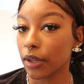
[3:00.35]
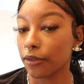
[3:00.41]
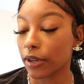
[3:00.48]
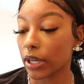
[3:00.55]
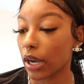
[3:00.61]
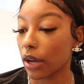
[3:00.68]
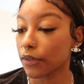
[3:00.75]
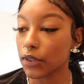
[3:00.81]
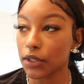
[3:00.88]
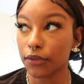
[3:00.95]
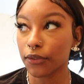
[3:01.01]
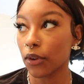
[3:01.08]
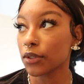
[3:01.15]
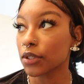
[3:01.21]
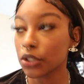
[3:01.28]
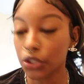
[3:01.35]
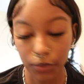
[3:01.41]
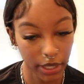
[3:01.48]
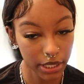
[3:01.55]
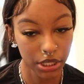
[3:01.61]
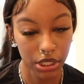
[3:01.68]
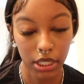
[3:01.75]
and figure out this whole
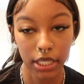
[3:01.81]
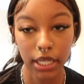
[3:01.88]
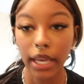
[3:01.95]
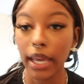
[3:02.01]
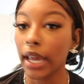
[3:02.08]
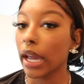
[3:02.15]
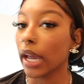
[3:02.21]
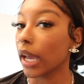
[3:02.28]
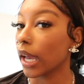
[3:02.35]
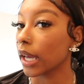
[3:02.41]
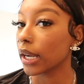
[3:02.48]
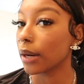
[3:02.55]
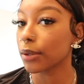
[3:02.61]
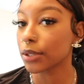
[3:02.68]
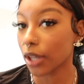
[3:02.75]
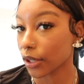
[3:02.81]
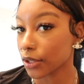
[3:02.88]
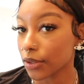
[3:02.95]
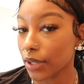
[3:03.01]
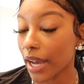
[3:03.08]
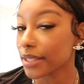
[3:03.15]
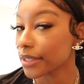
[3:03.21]
situation and I will talk
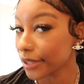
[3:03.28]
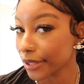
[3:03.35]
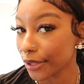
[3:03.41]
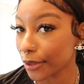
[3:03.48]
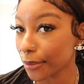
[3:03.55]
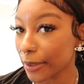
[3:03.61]
to you guys in a little